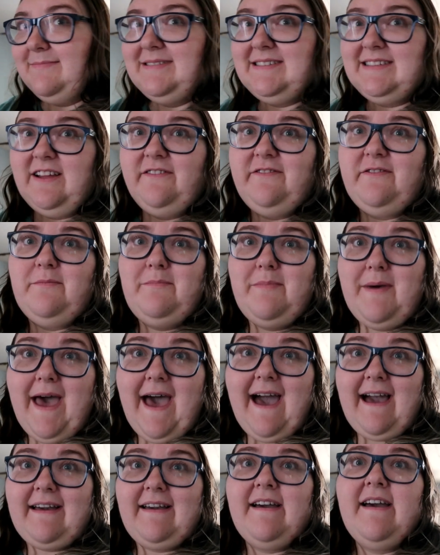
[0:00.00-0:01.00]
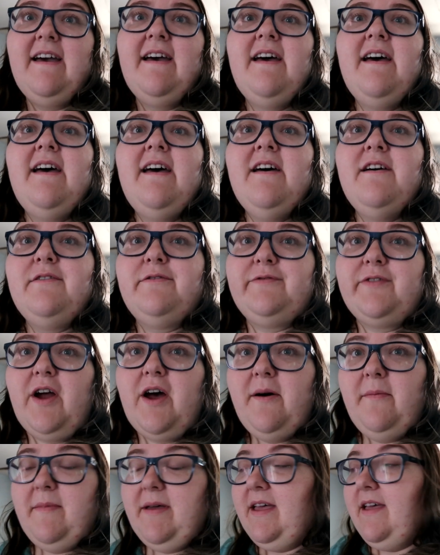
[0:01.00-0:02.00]
stuff back
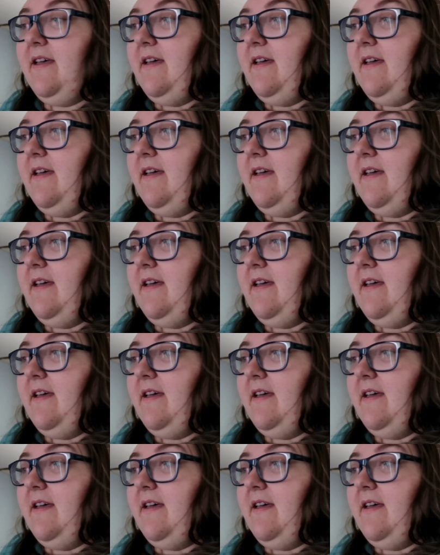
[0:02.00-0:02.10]
from